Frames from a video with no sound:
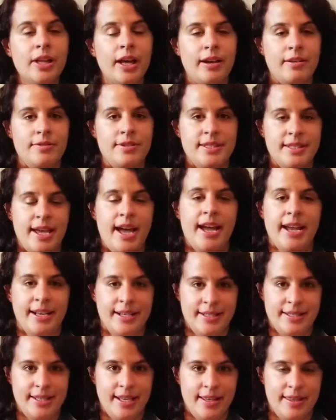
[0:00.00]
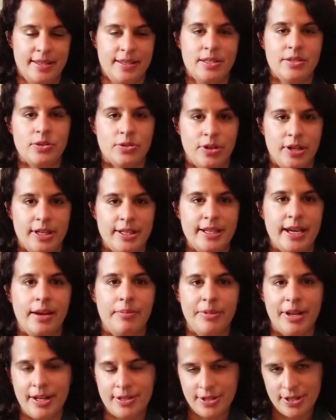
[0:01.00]
of signs in this story time,
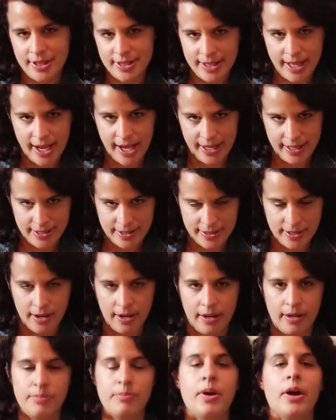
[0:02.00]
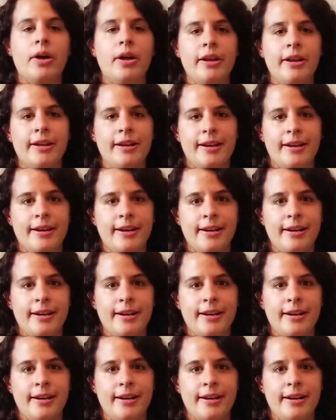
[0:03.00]
not just that song, but